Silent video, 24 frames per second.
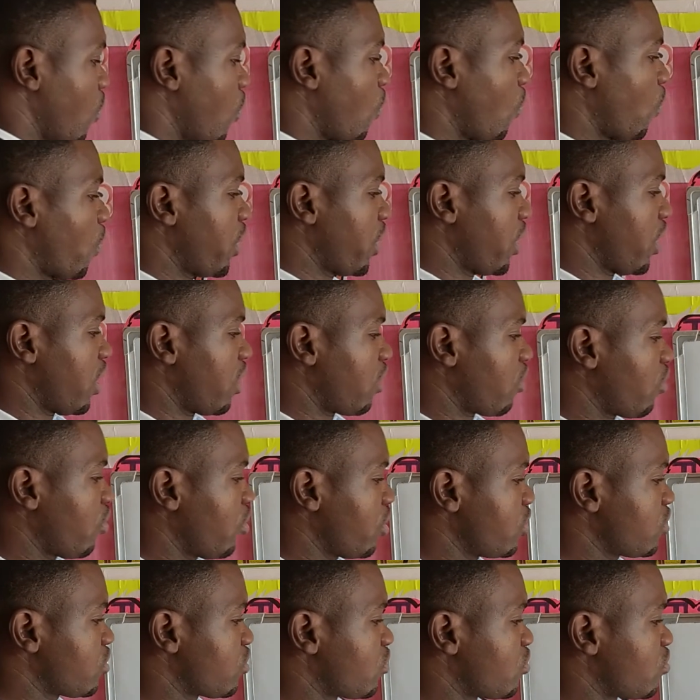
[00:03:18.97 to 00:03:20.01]
We are
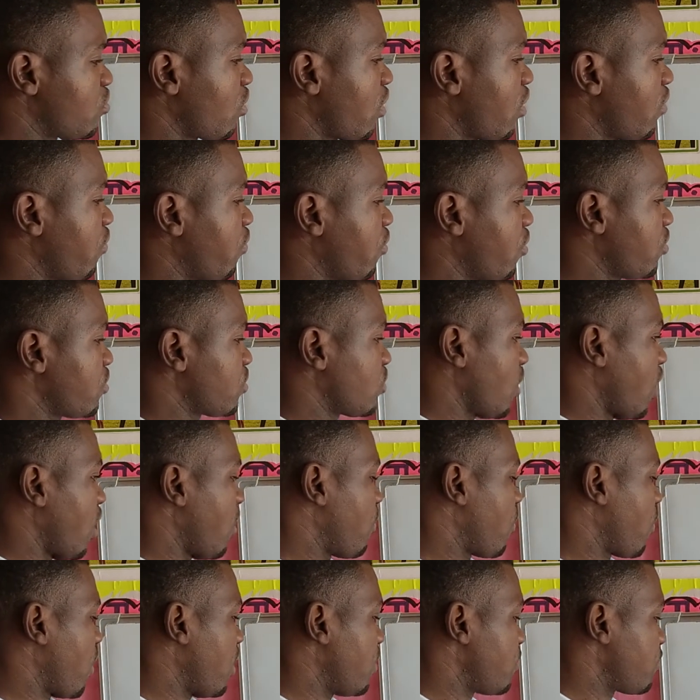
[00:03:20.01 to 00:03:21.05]
going to travel to
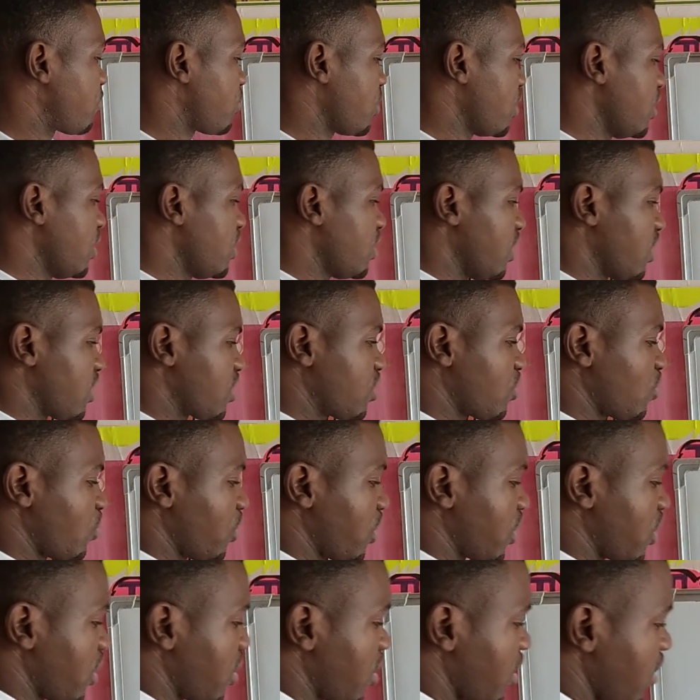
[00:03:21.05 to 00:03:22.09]
our country next
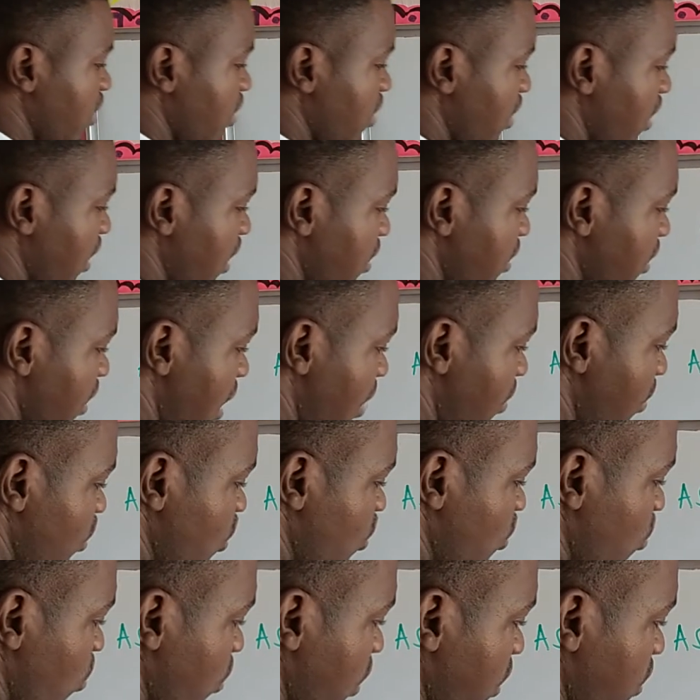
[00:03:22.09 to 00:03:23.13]
week, and our
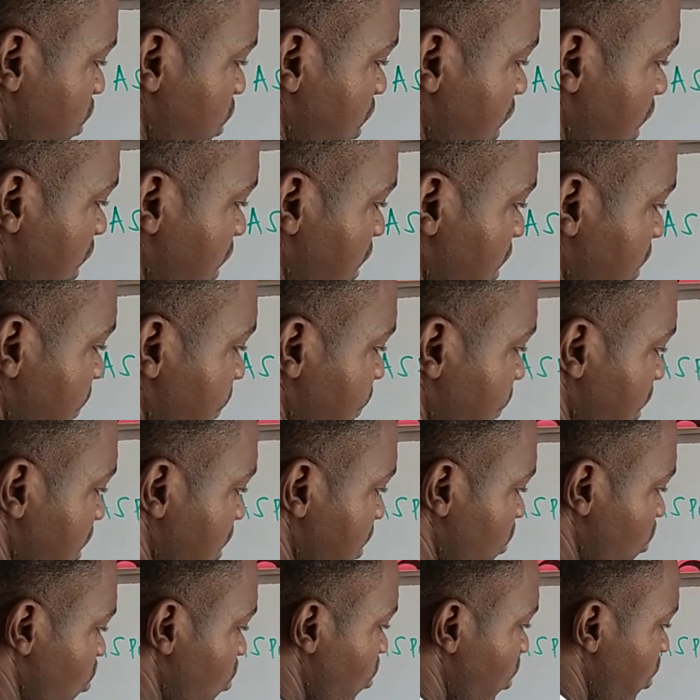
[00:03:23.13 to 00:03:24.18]
structure
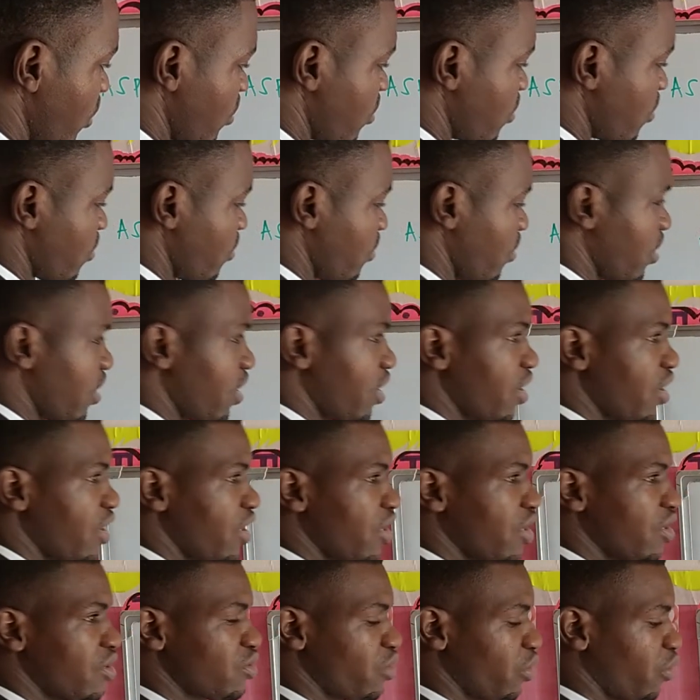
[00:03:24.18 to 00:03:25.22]
is going to.
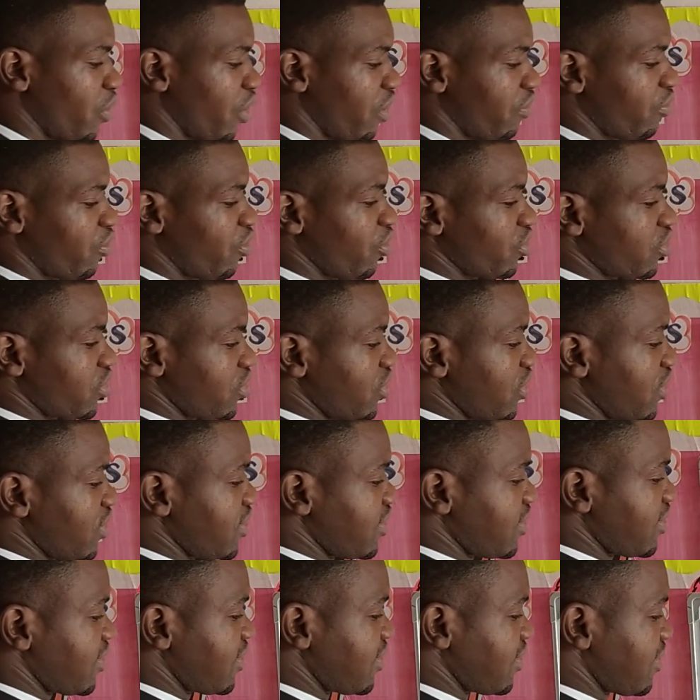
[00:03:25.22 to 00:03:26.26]
So we have got this
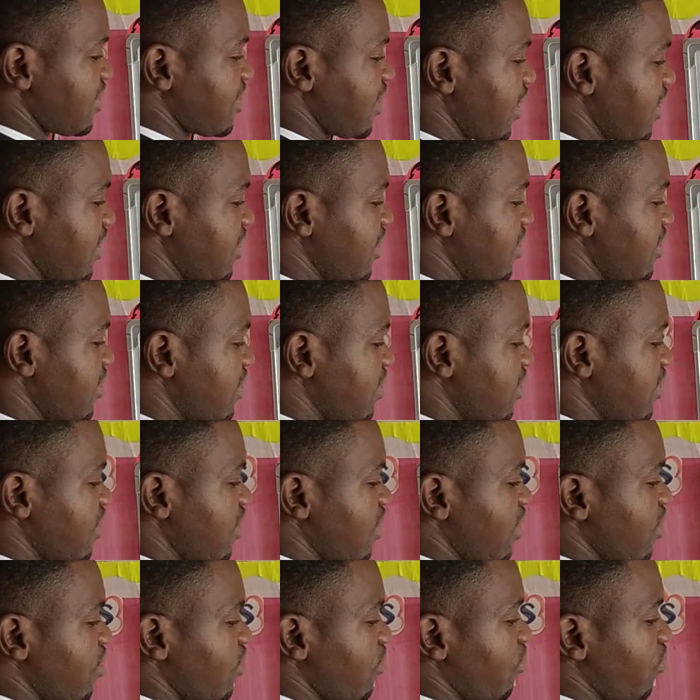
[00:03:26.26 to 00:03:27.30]
sentence
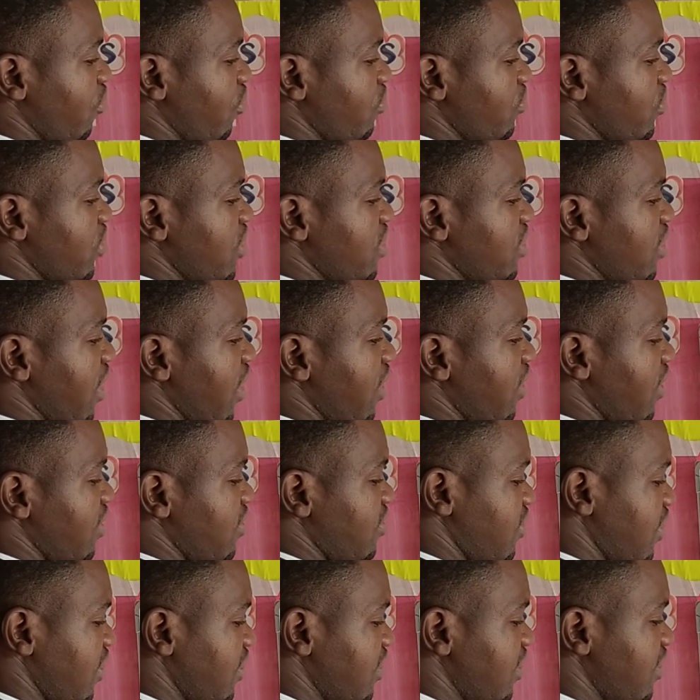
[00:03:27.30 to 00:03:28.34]
from this other
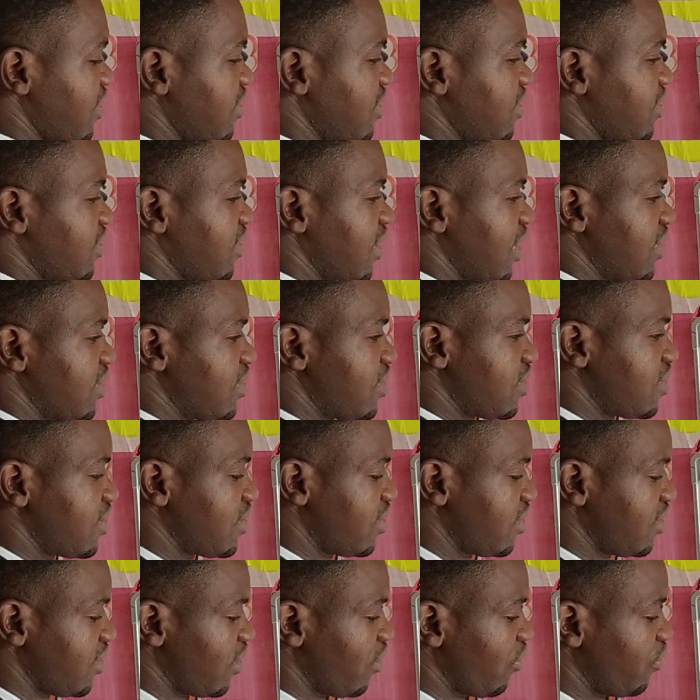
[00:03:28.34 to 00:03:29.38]
sentence that is
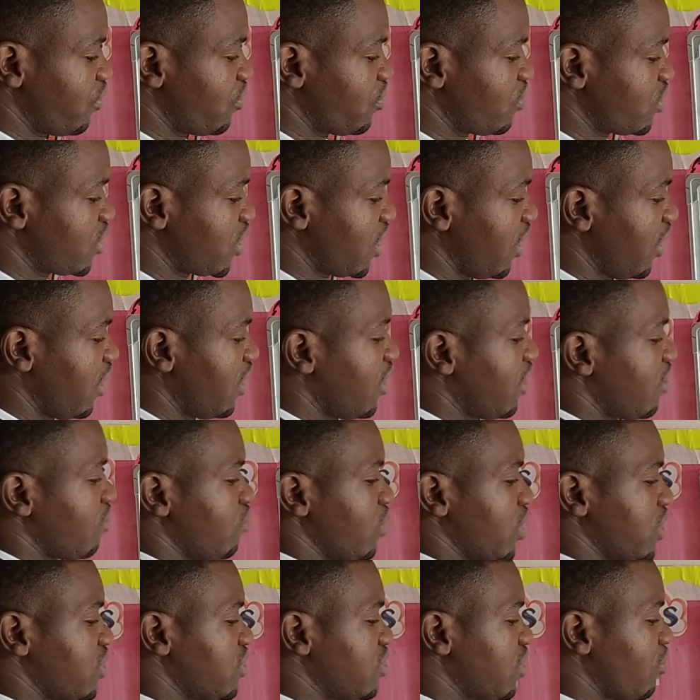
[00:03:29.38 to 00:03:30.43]
in the future,
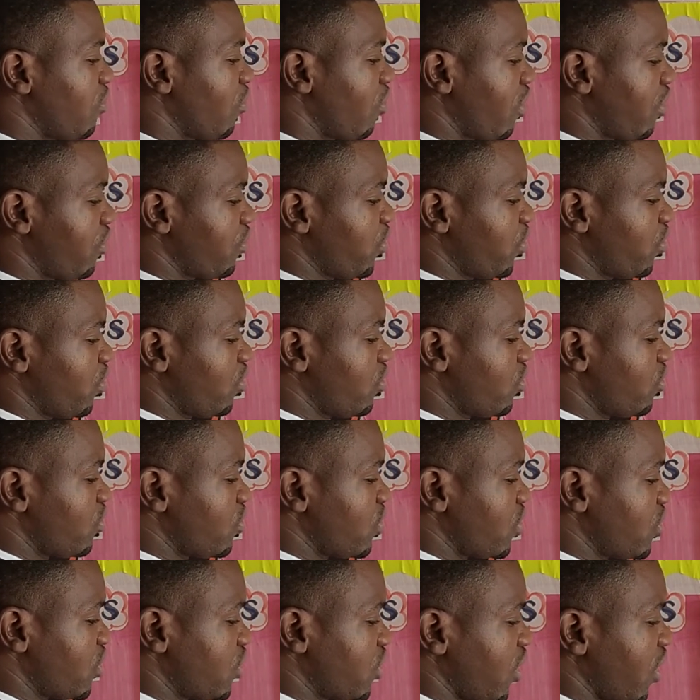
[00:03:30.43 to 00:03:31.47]
but this time around we are not
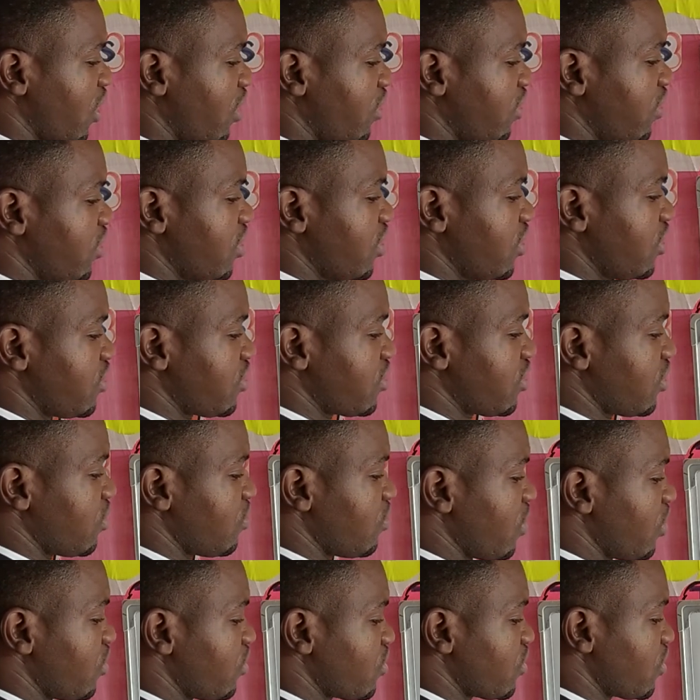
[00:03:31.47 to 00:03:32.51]
using shall, instead we
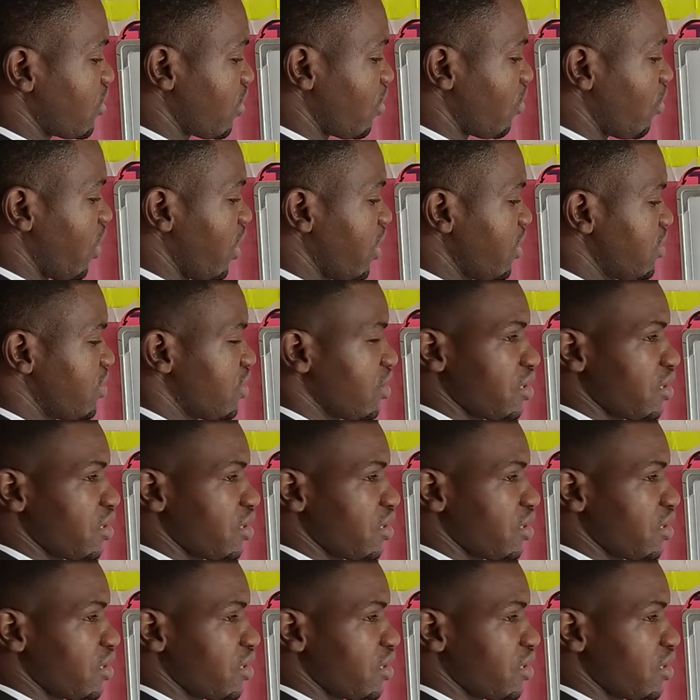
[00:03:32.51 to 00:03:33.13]
are using the word